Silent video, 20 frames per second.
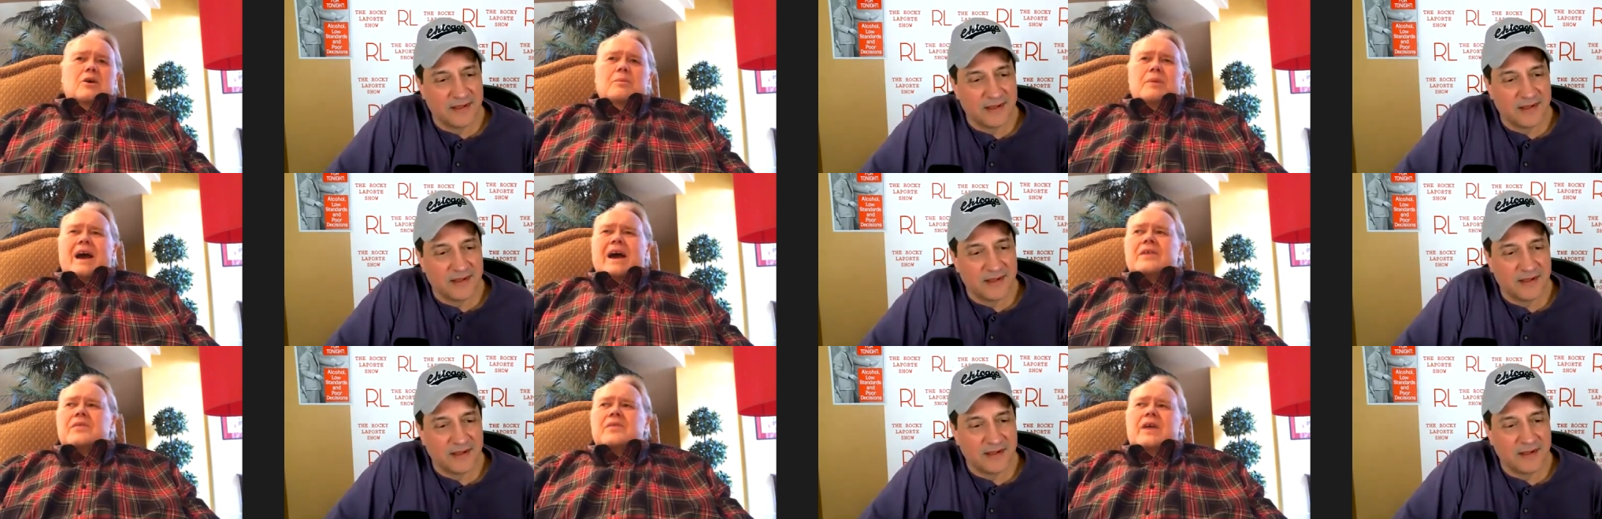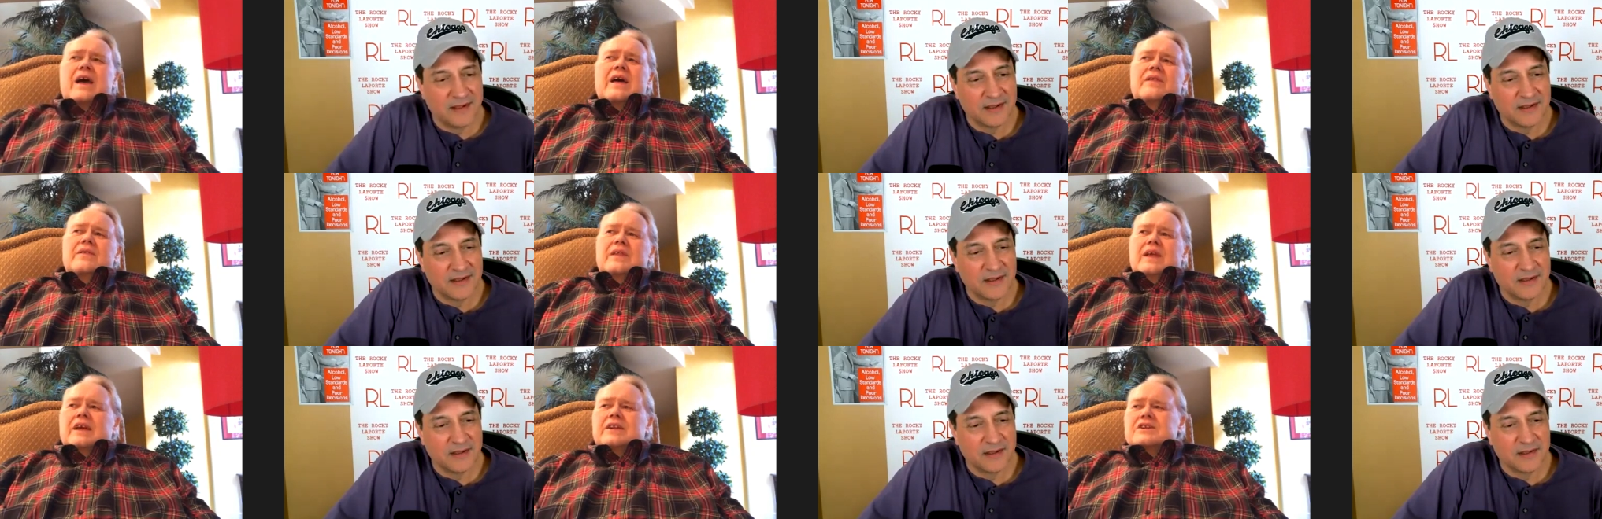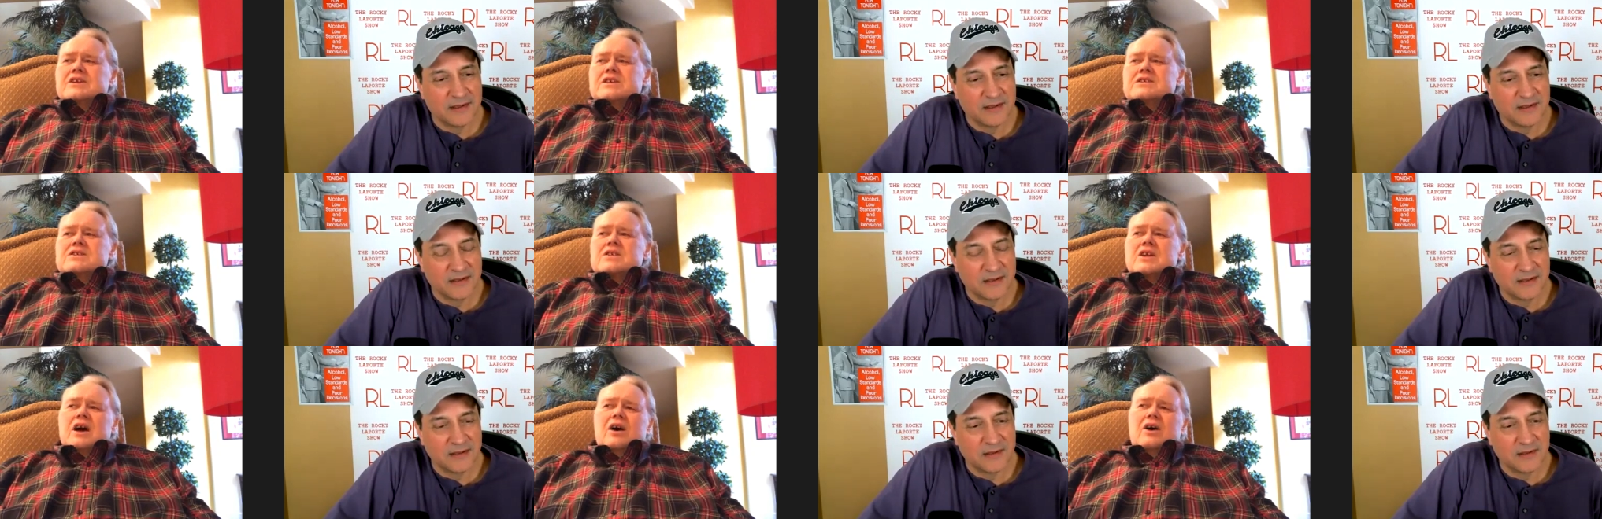Speaker 1: back then they
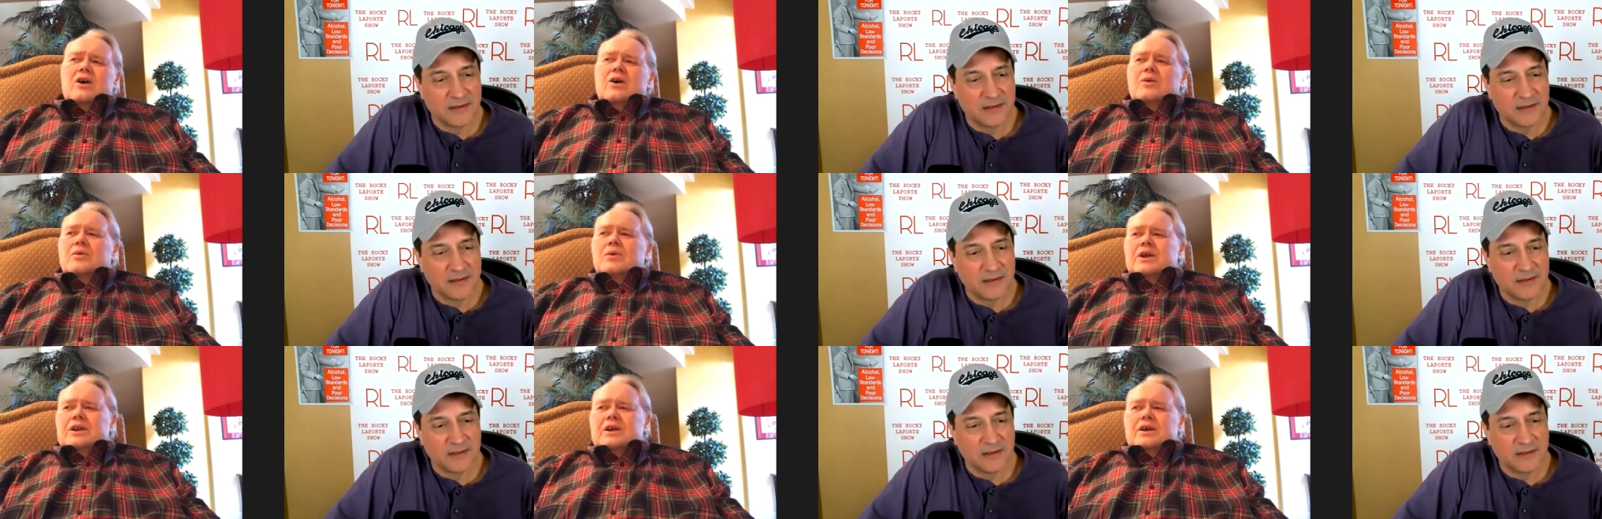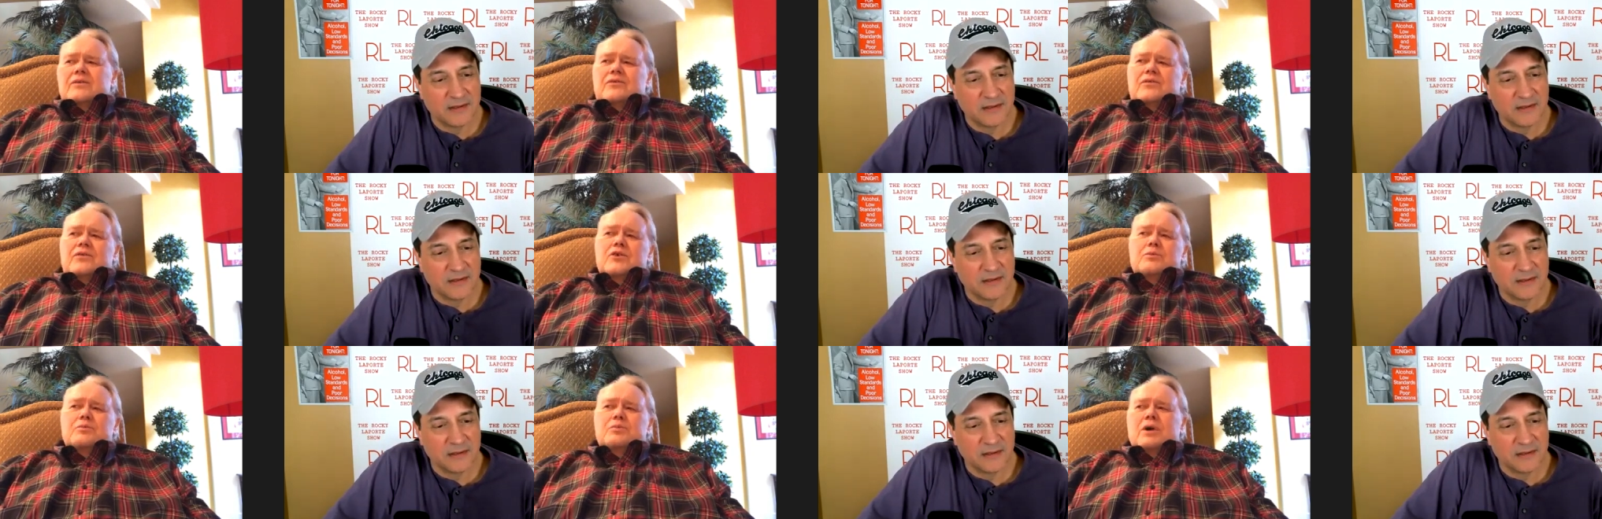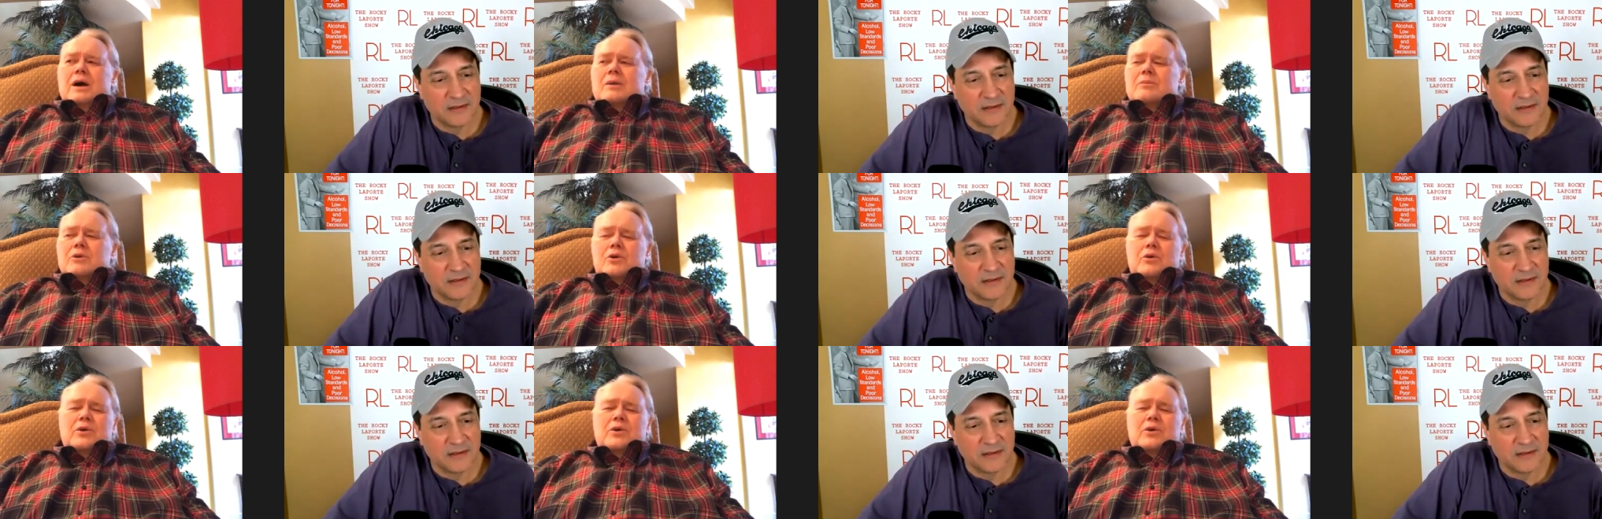just thought, oh, what do you have food problem?